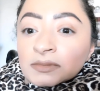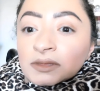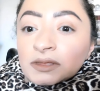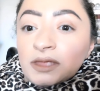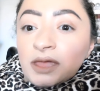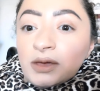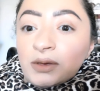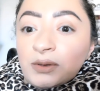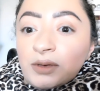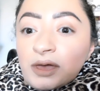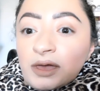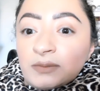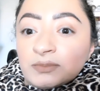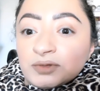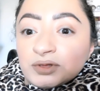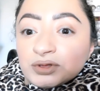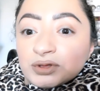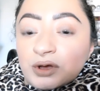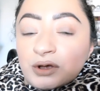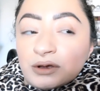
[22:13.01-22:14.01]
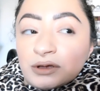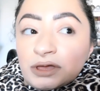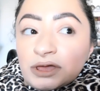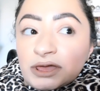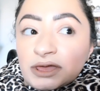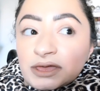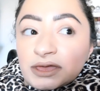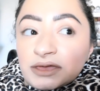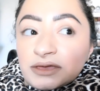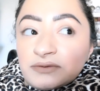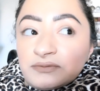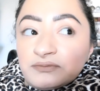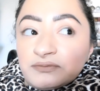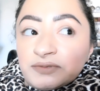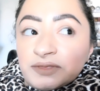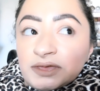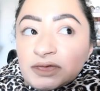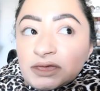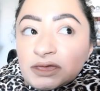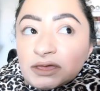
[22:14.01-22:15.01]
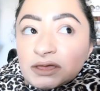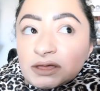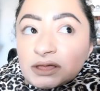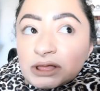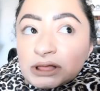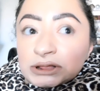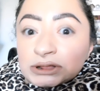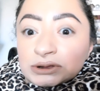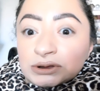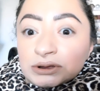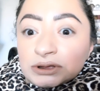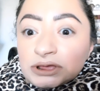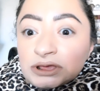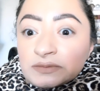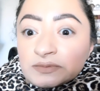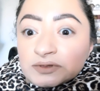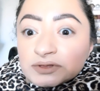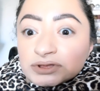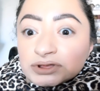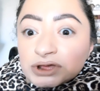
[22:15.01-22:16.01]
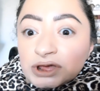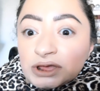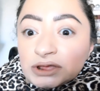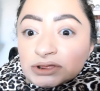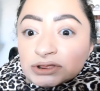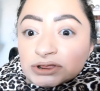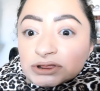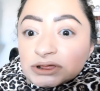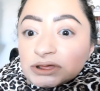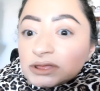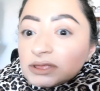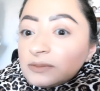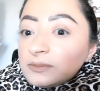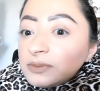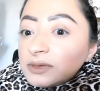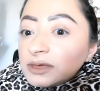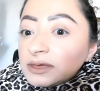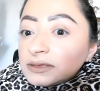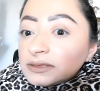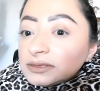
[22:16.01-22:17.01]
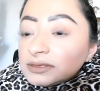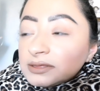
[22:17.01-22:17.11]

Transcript: Now, I'm sorry if the color keeps changing, but